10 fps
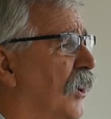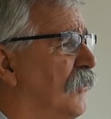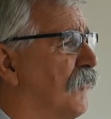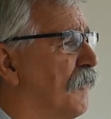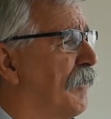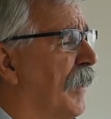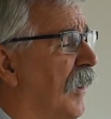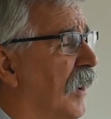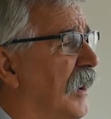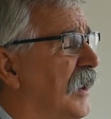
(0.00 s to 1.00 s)
over
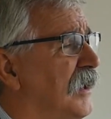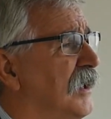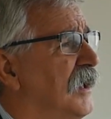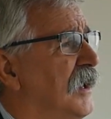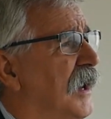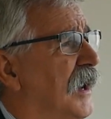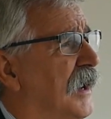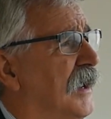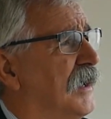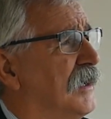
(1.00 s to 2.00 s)
by
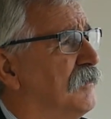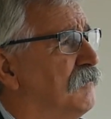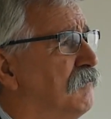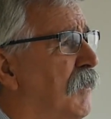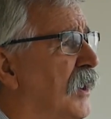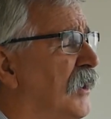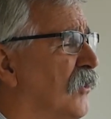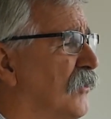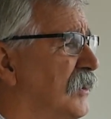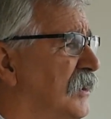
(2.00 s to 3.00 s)

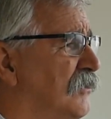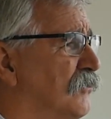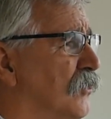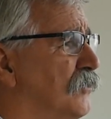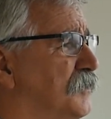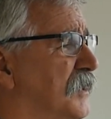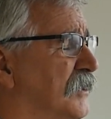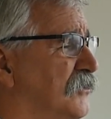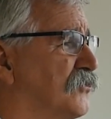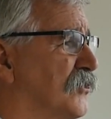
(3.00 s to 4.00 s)
minority group
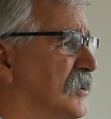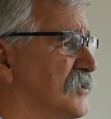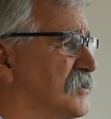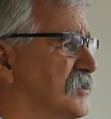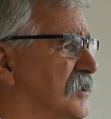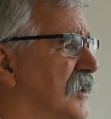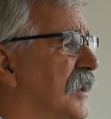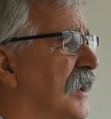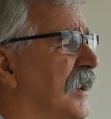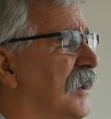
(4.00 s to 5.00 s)
interests.
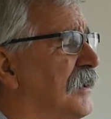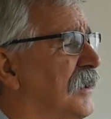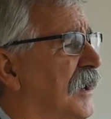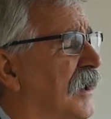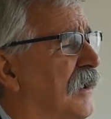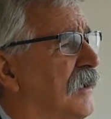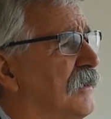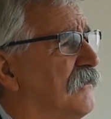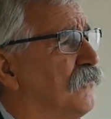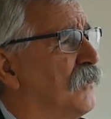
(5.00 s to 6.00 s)
And
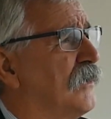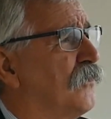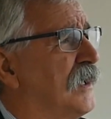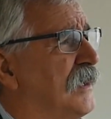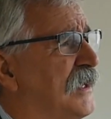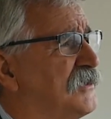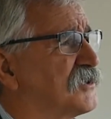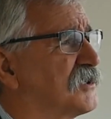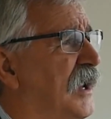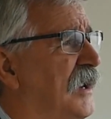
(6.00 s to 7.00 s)
we're
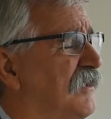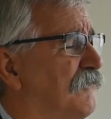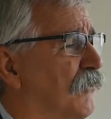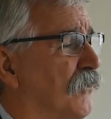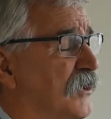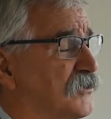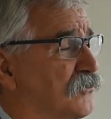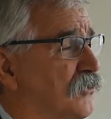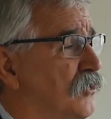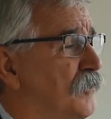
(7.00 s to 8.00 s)
legislating for
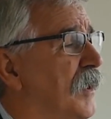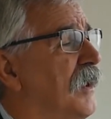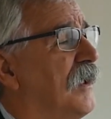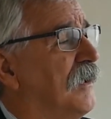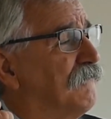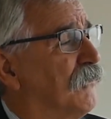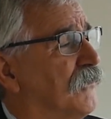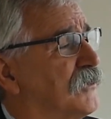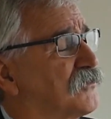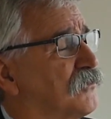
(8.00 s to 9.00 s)
this group and for
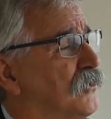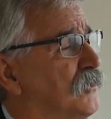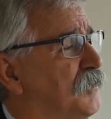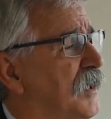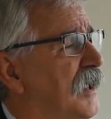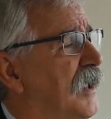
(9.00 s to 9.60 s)
this group,